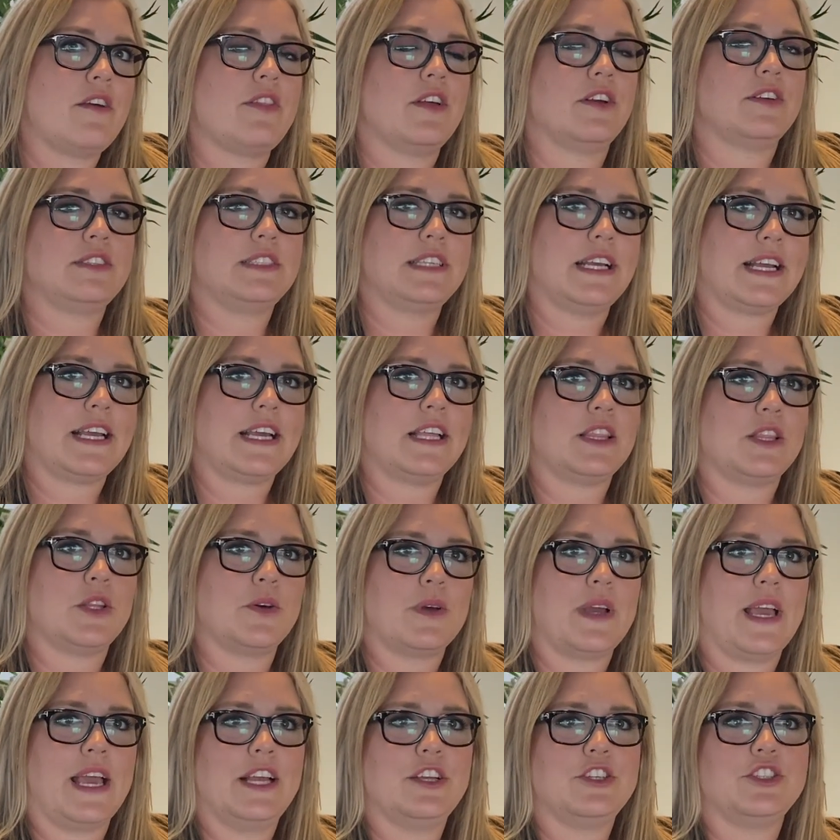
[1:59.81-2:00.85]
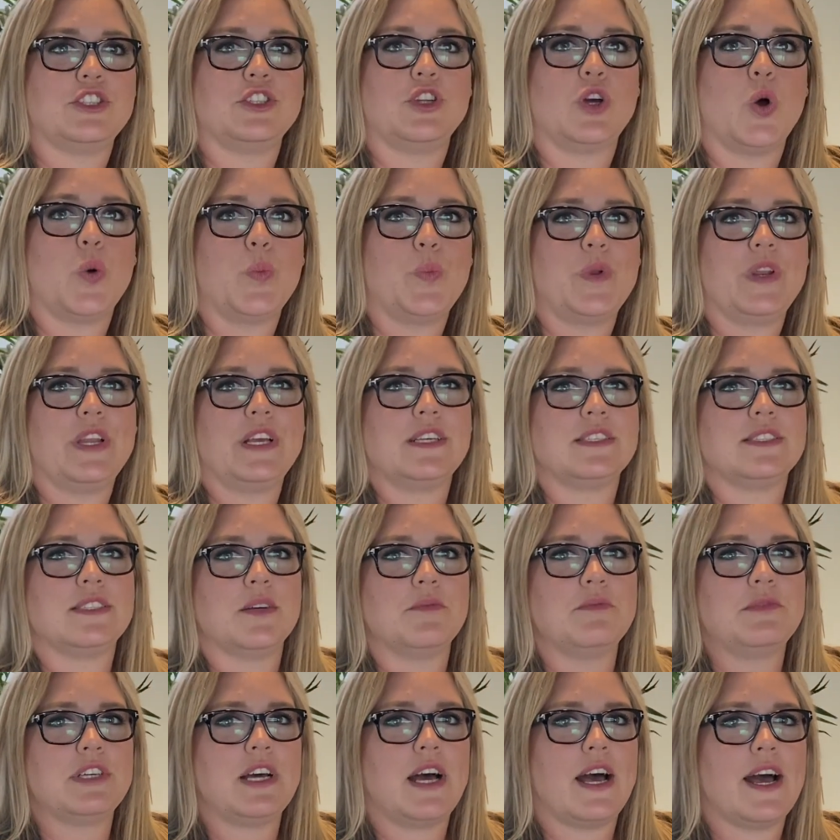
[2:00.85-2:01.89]
their second location opening
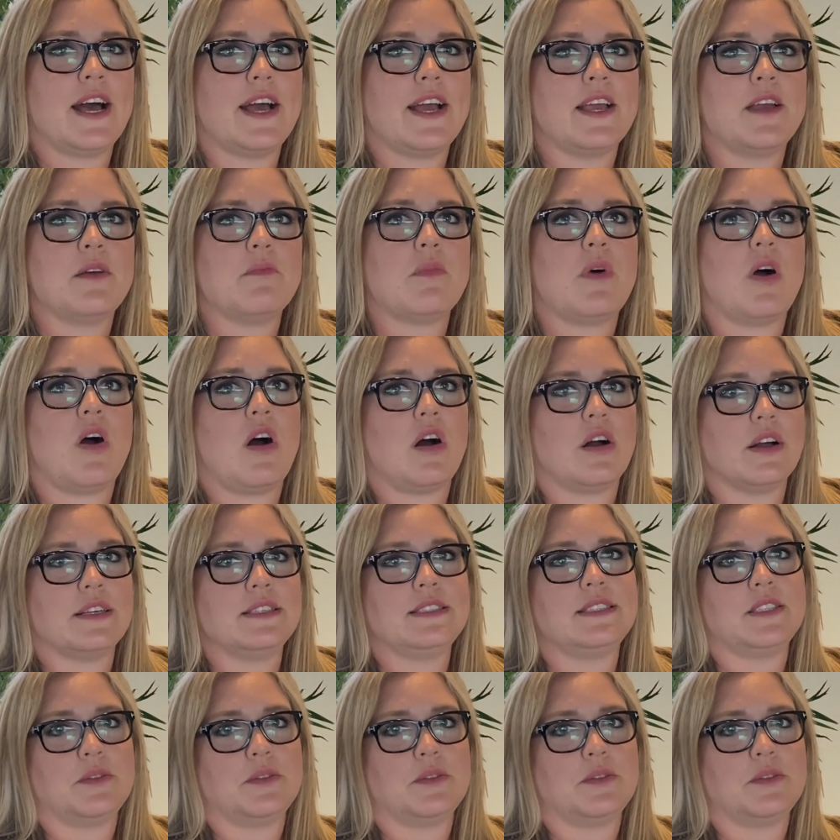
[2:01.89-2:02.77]
sometime August,